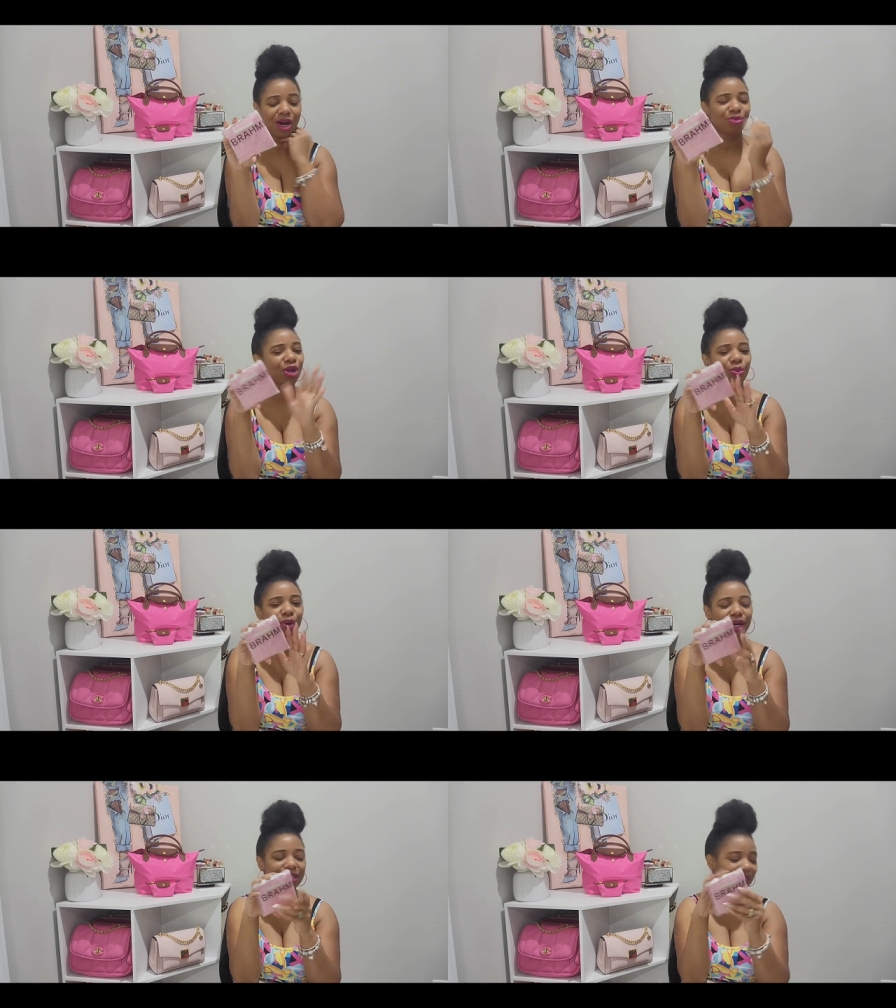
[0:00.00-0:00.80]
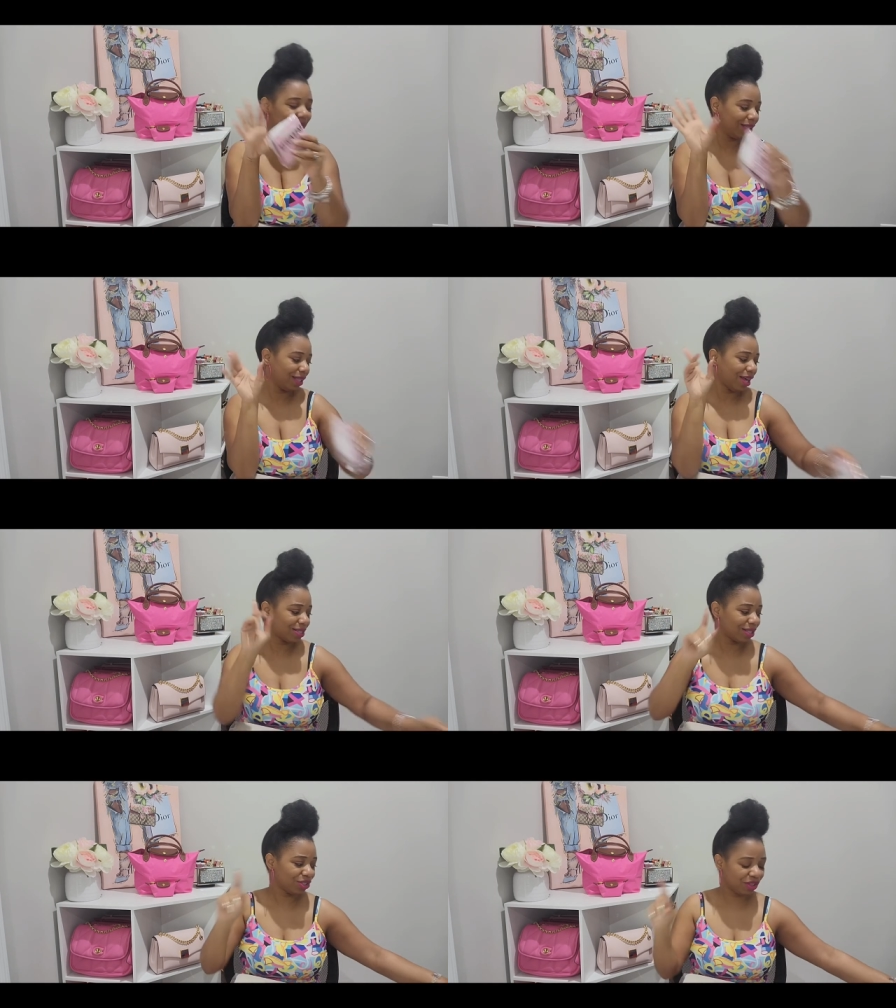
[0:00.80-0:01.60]
No, we're going to leave the
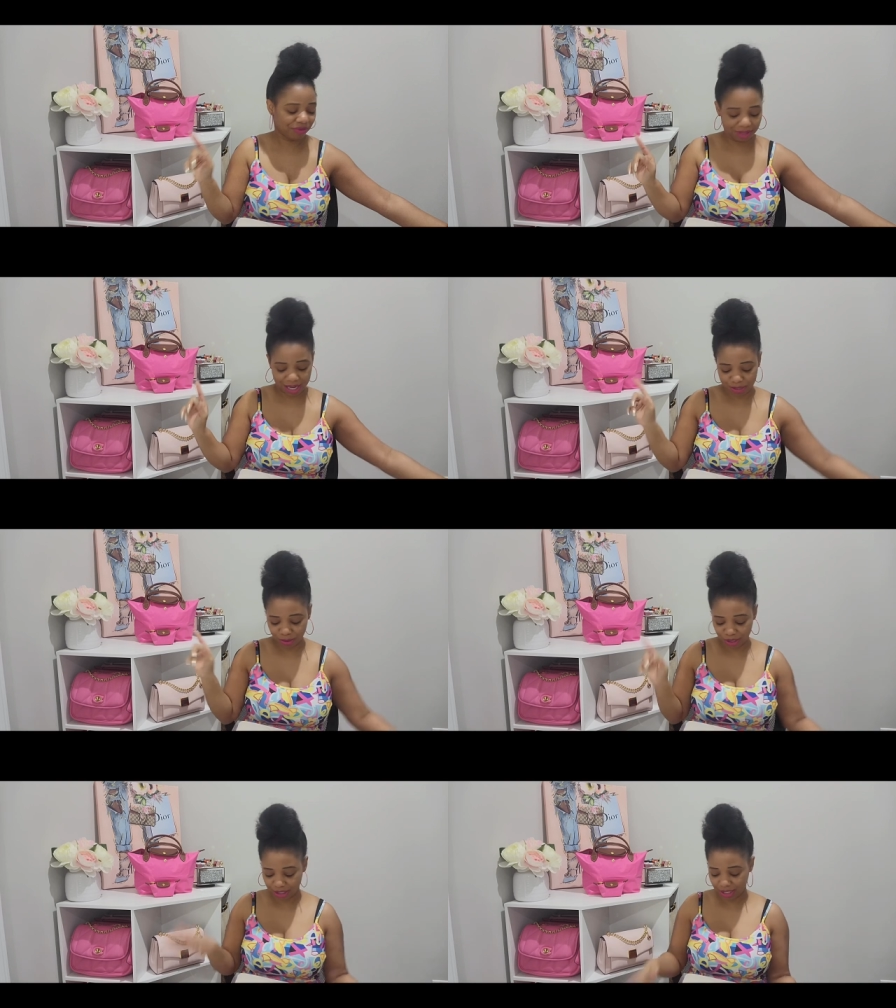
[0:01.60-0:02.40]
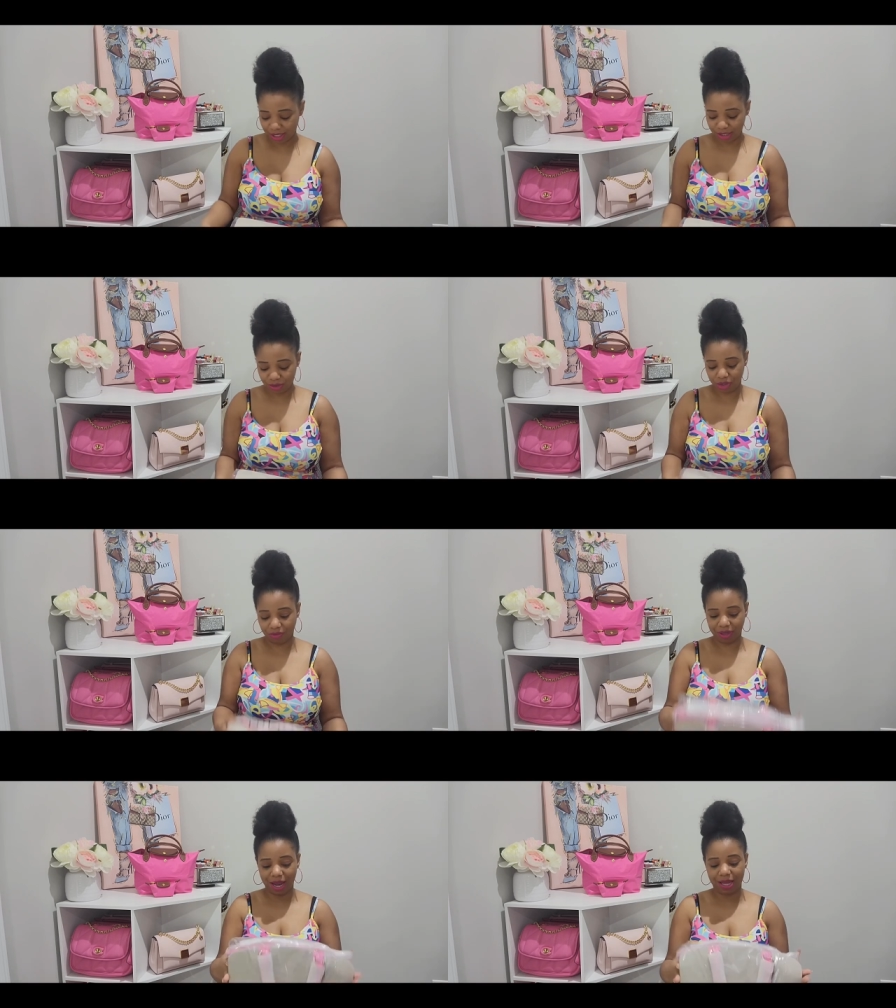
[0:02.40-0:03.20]
SOG for last. We're going to leave the SOG
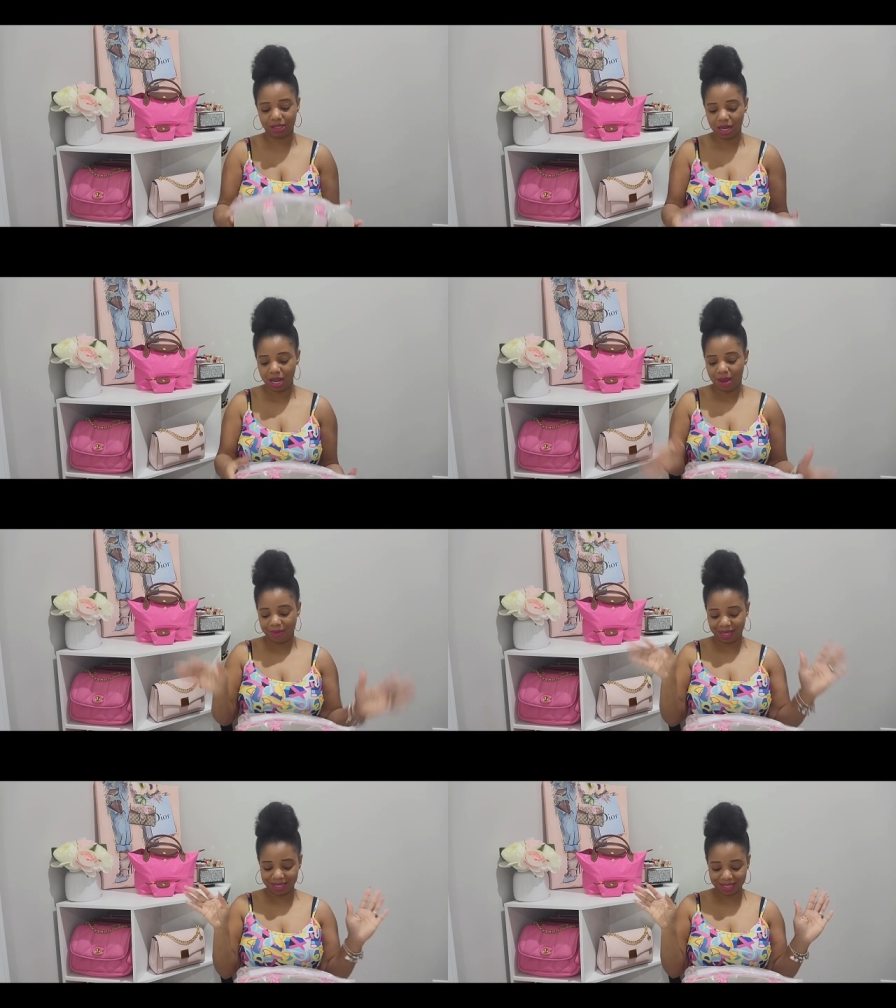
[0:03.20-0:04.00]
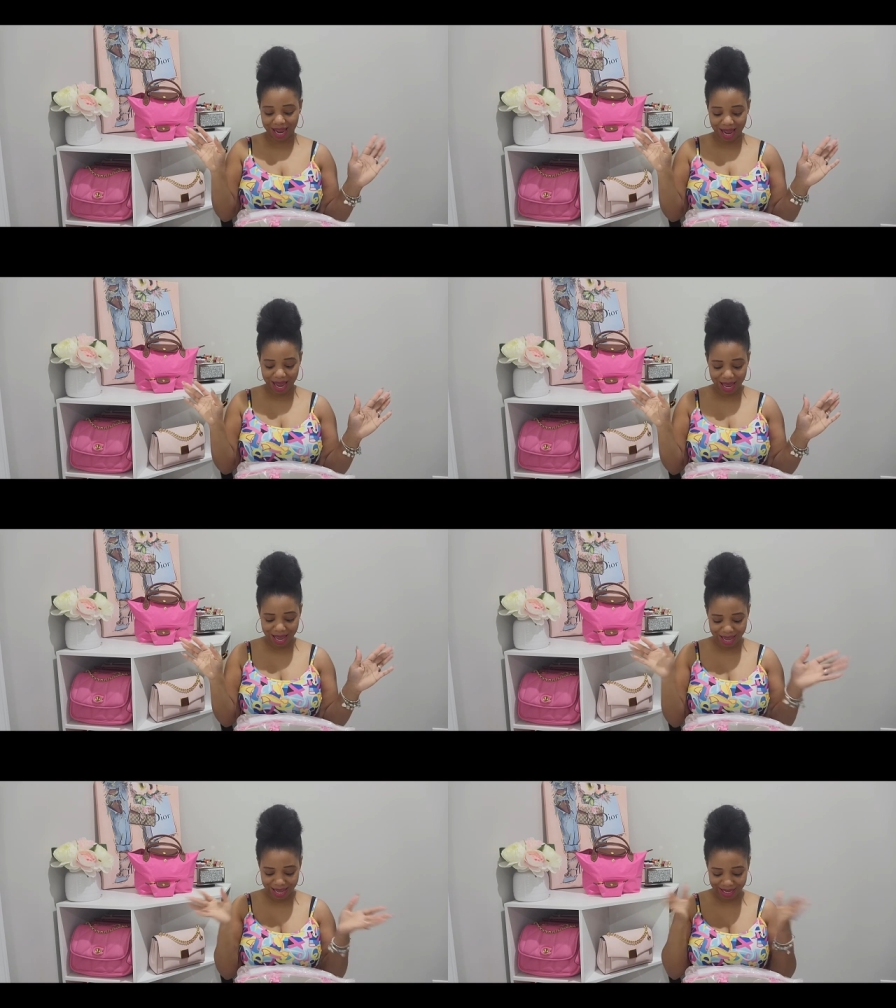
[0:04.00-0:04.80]
for last. Because
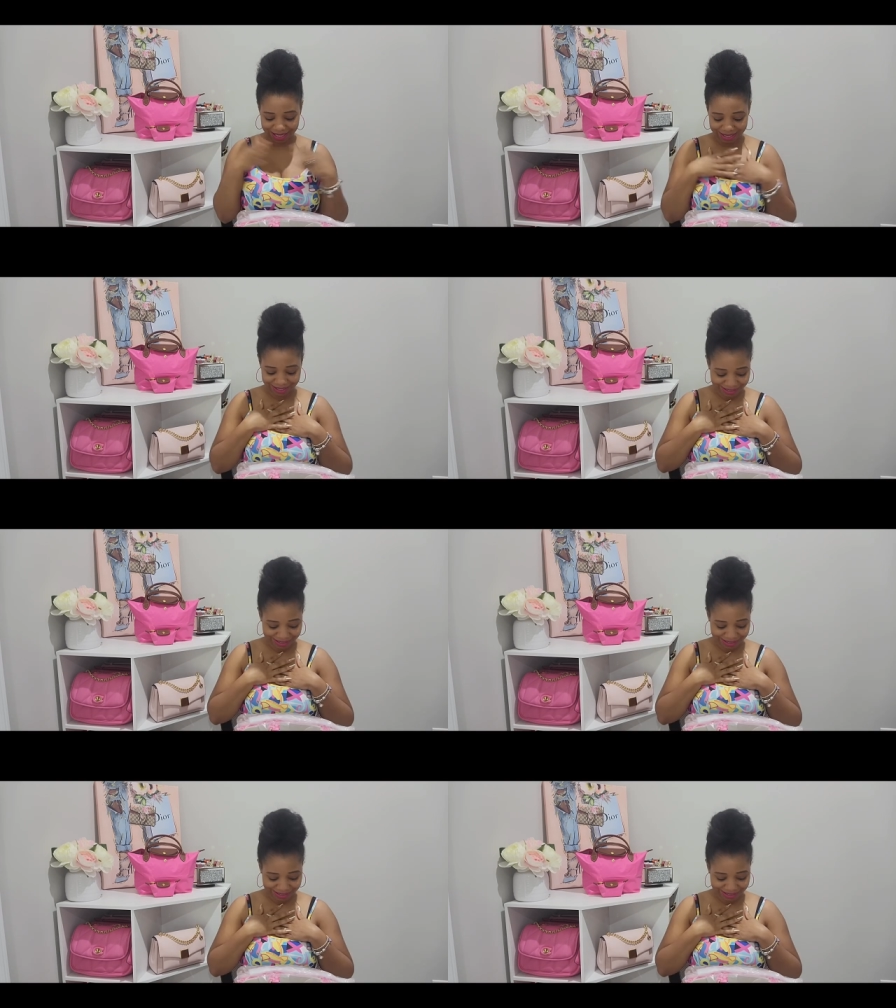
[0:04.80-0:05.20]
I...